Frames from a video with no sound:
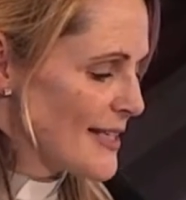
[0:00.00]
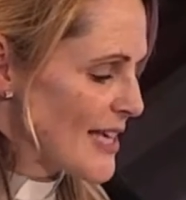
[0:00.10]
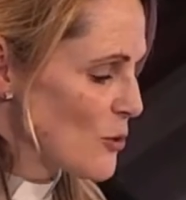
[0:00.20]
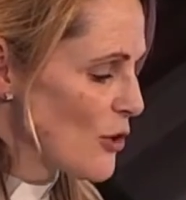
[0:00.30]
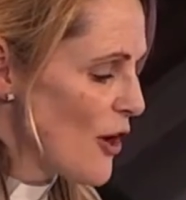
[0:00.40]
It
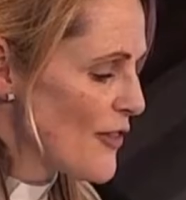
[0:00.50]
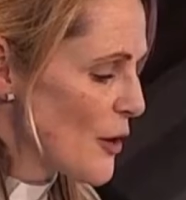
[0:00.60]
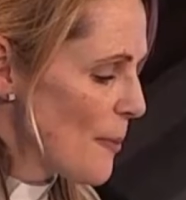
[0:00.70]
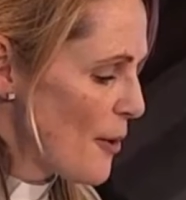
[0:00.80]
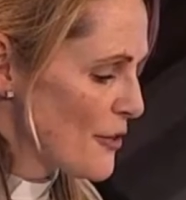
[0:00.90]
says, although
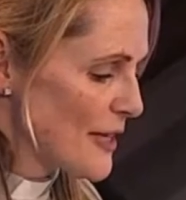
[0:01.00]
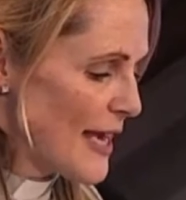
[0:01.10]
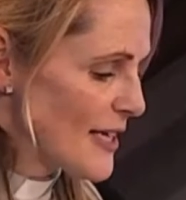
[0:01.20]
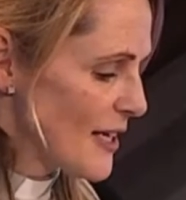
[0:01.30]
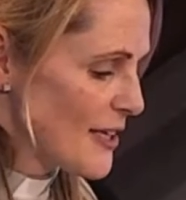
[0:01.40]
they were both
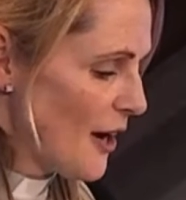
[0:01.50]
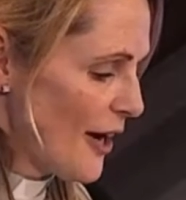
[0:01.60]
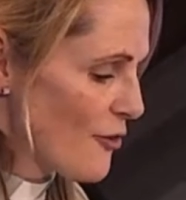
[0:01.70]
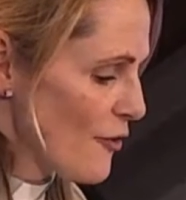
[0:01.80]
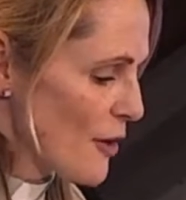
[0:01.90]
naked,
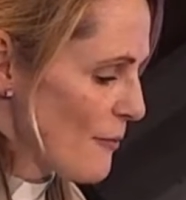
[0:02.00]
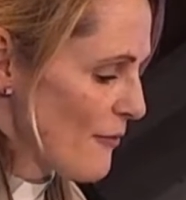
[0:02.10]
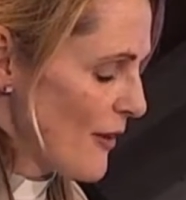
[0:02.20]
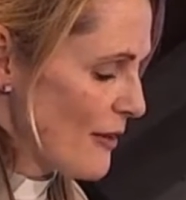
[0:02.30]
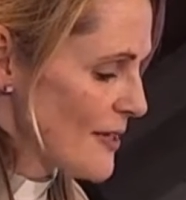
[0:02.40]
neither of
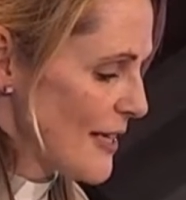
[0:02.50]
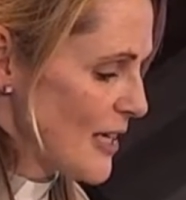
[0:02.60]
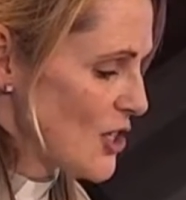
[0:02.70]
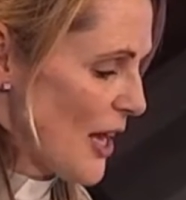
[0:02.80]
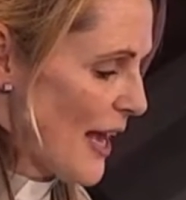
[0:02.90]
them felt
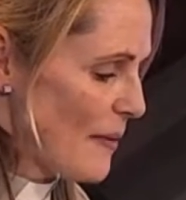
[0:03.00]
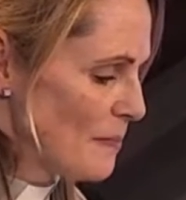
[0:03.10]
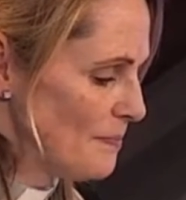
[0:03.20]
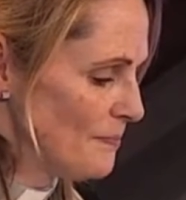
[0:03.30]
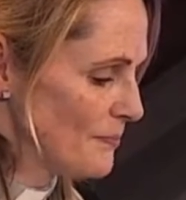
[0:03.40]
any
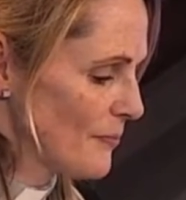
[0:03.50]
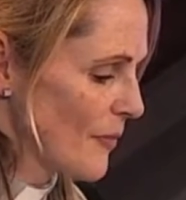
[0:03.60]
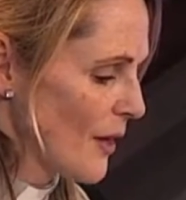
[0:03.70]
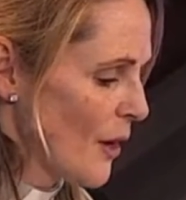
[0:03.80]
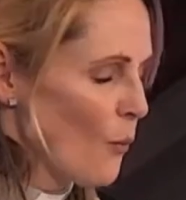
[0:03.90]
shame.
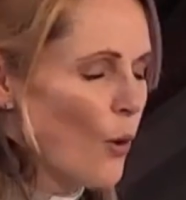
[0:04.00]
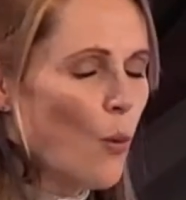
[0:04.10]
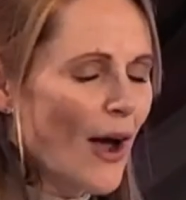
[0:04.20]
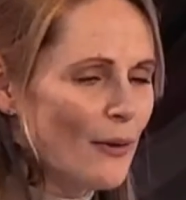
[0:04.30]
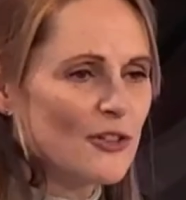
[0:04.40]
Well,
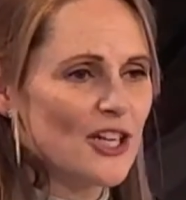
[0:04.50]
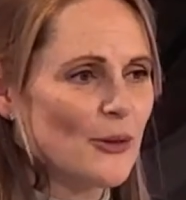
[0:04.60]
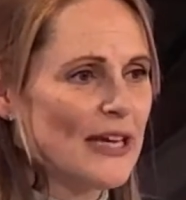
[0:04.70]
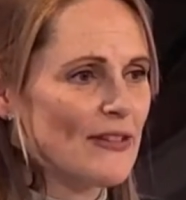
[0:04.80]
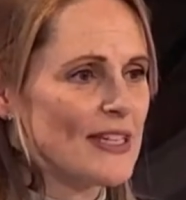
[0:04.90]
why would
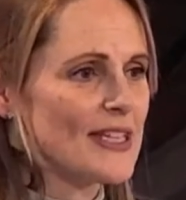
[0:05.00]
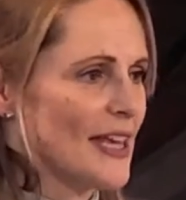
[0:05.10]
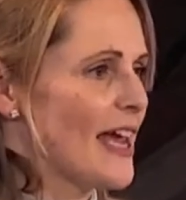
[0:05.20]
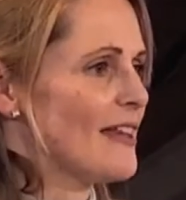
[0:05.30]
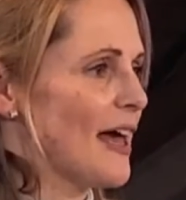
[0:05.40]
you even
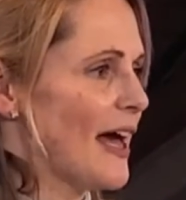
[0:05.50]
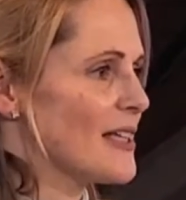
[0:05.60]
say